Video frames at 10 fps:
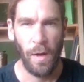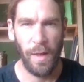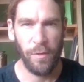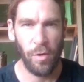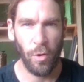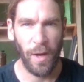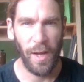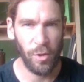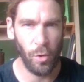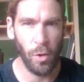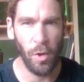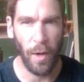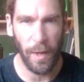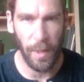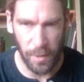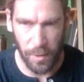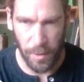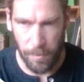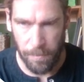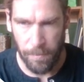Let's look at goal 8.
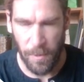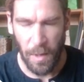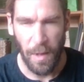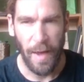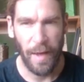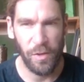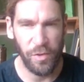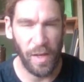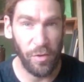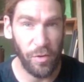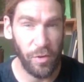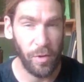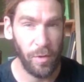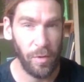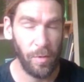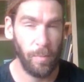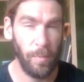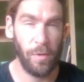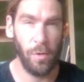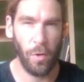Assess
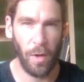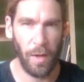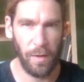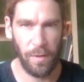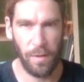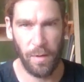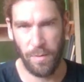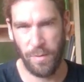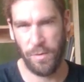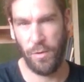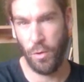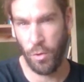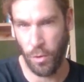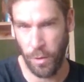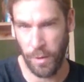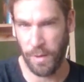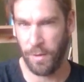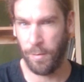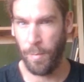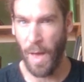means looking at it if it's good, is
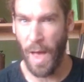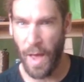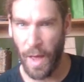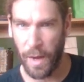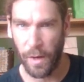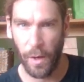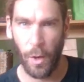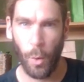it bad,